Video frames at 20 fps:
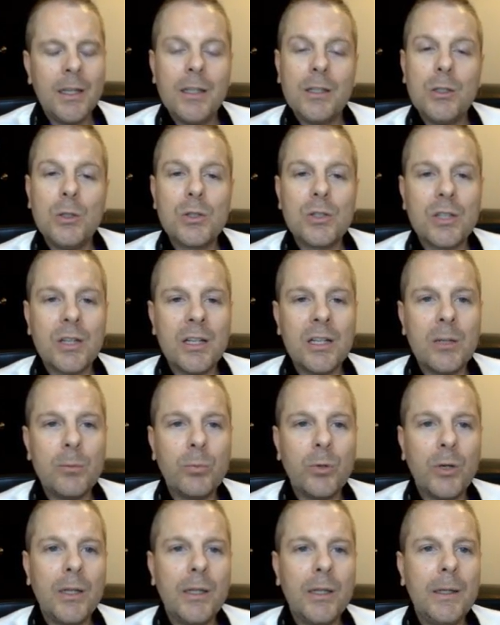You sign up
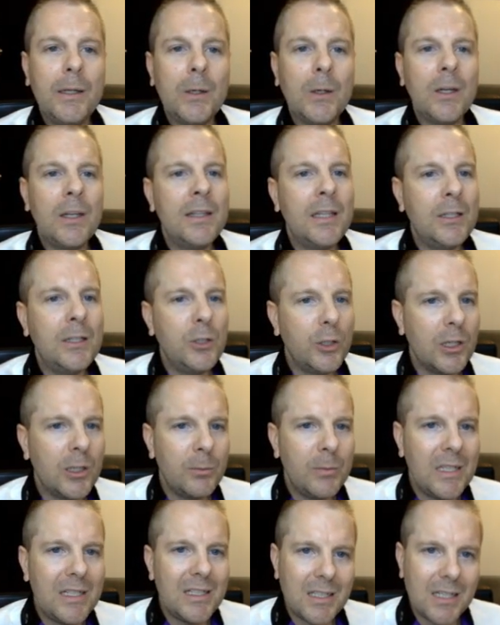right here, and then you're going to
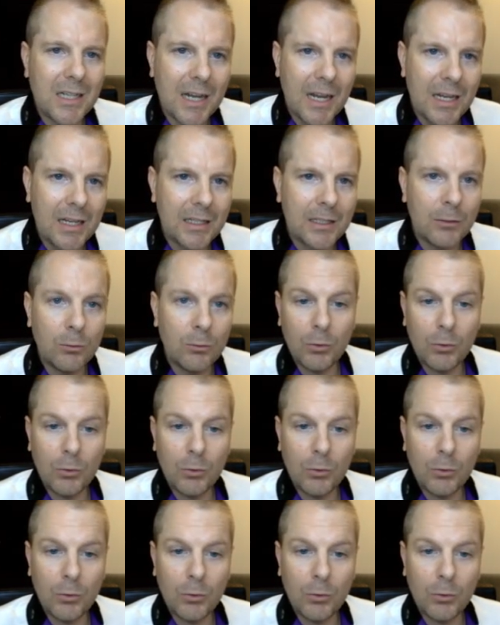be taken.